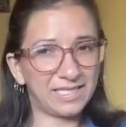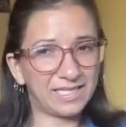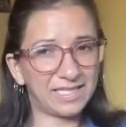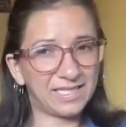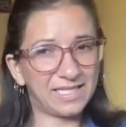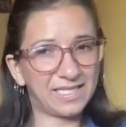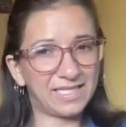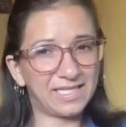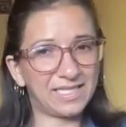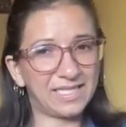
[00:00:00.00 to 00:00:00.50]

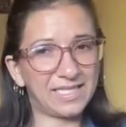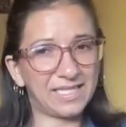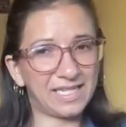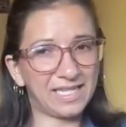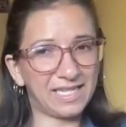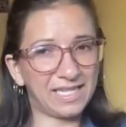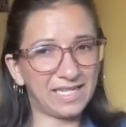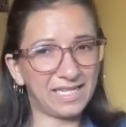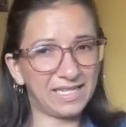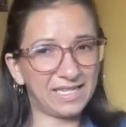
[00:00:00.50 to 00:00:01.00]

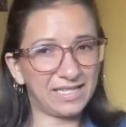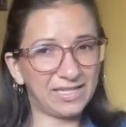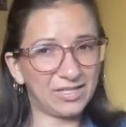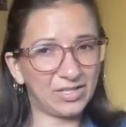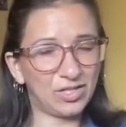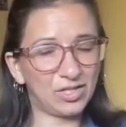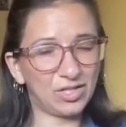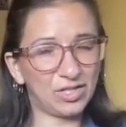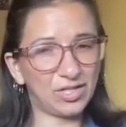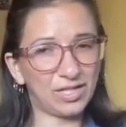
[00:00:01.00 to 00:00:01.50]
C,
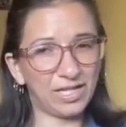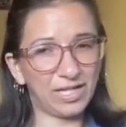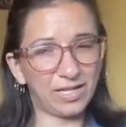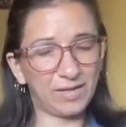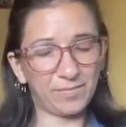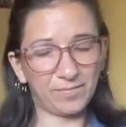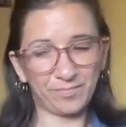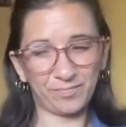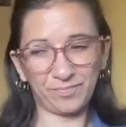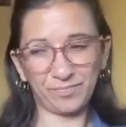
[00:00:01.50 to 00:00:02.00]
G.
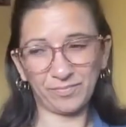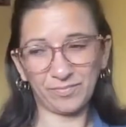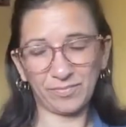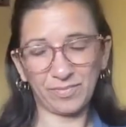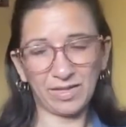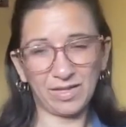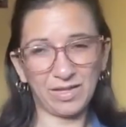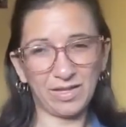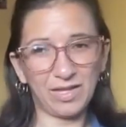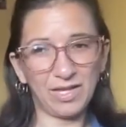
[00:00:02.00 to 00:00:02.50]

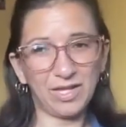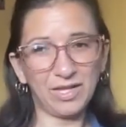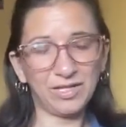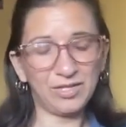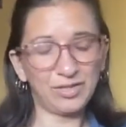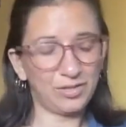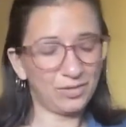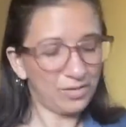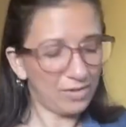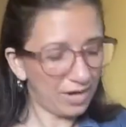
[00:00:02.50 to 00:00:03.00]

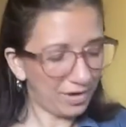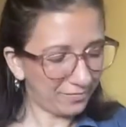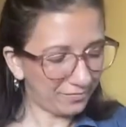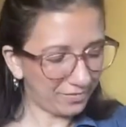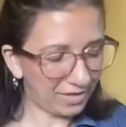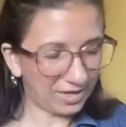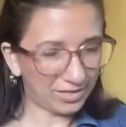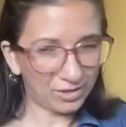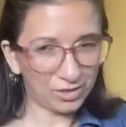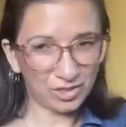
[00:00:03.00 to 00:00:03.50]
So you
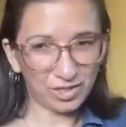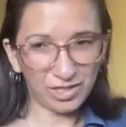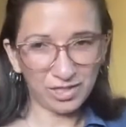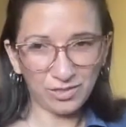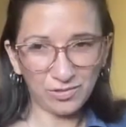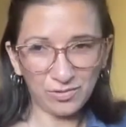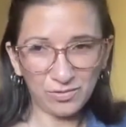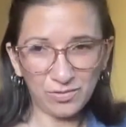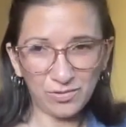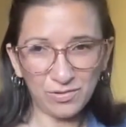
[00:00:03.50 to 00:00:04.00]
have that
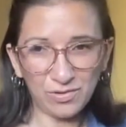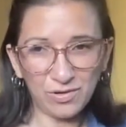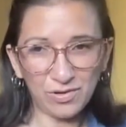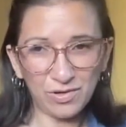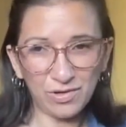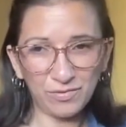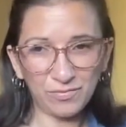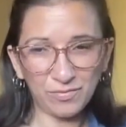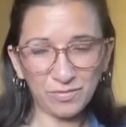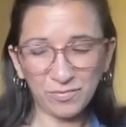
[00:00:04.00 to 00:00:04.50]
G
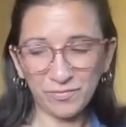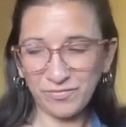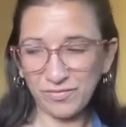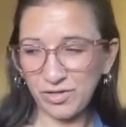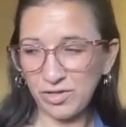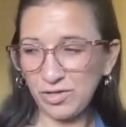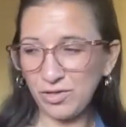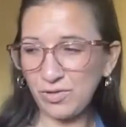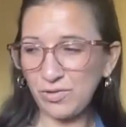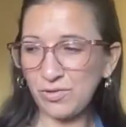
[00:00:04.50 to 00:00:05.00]
chord
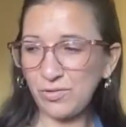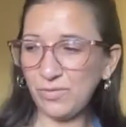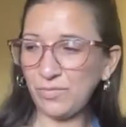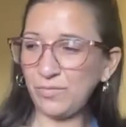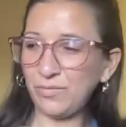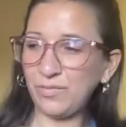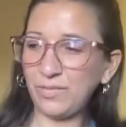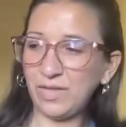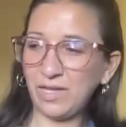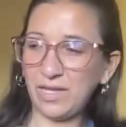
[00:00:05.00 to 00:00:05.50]

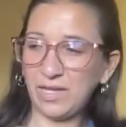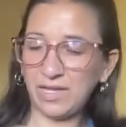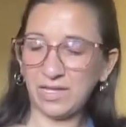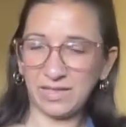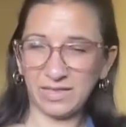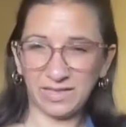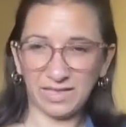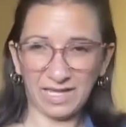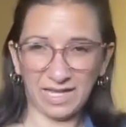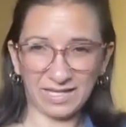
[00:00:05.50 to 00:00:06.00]
review,
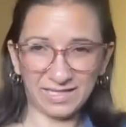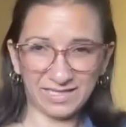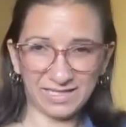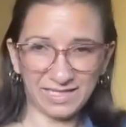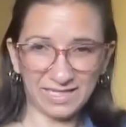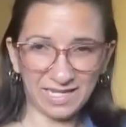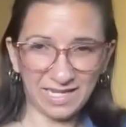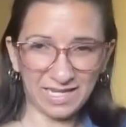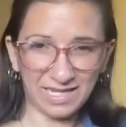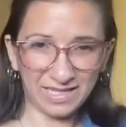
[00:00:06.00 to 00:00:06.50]

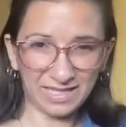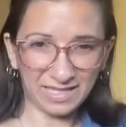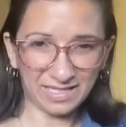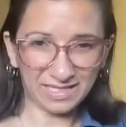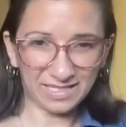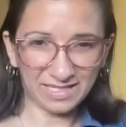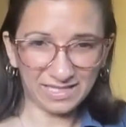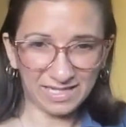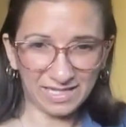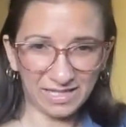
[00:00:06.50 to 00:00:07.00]
that D,
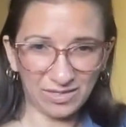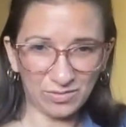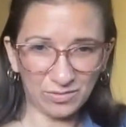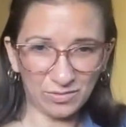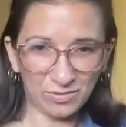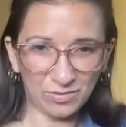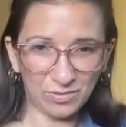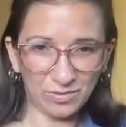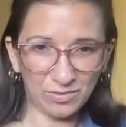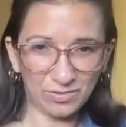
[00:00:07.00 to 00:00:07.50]
the C
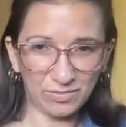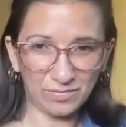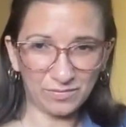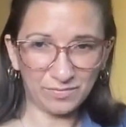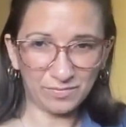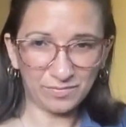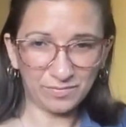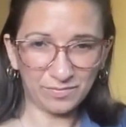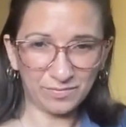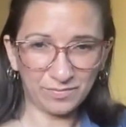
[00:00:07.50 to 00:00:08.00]
chord,